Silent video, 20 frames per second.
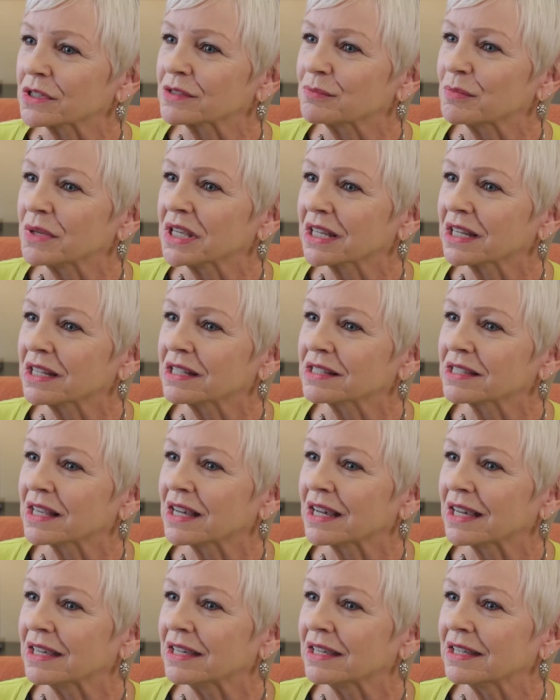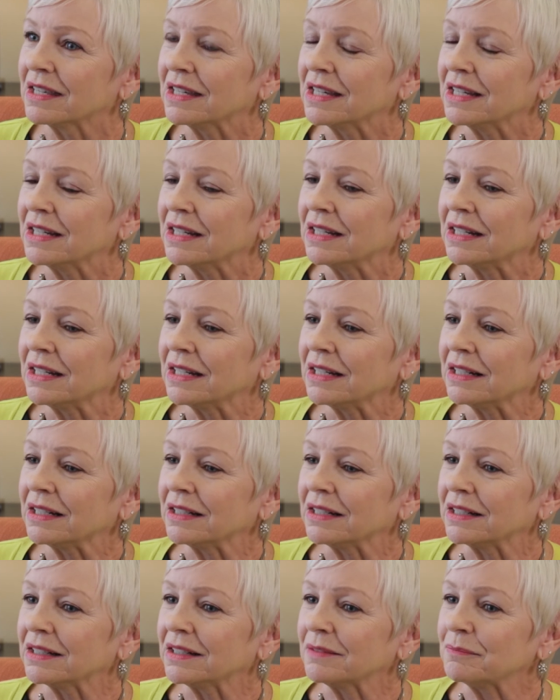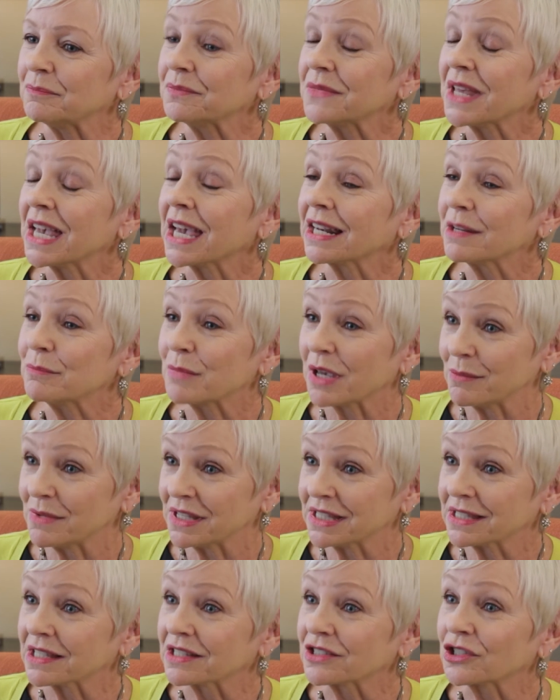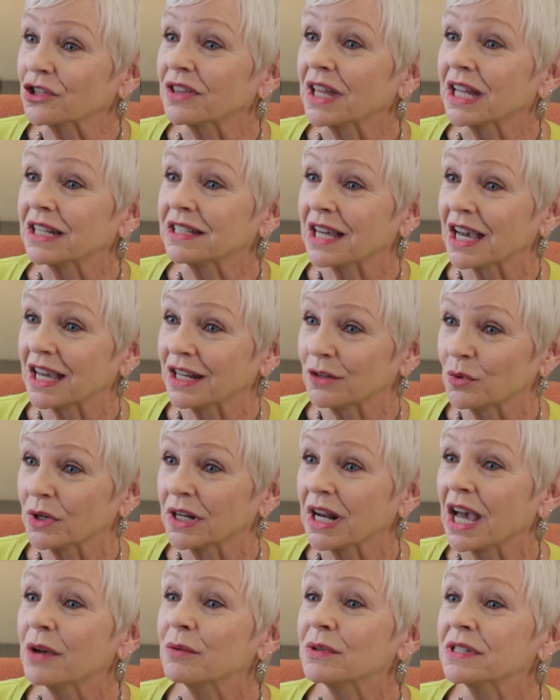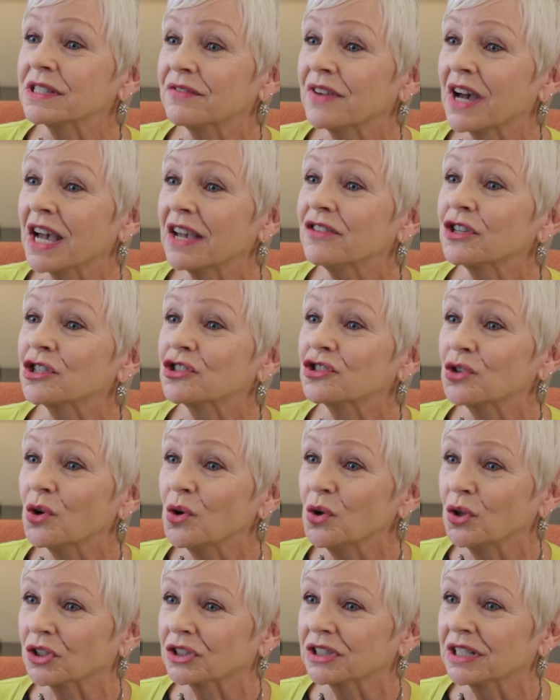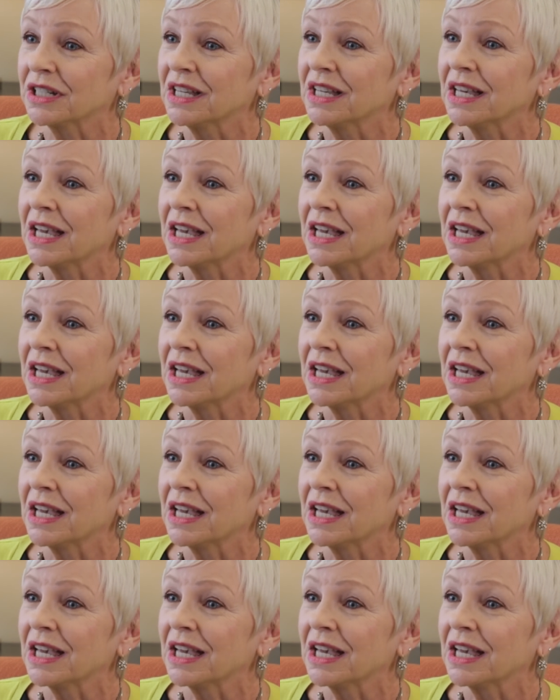was because I um, had a baby sister that died when I was five years old,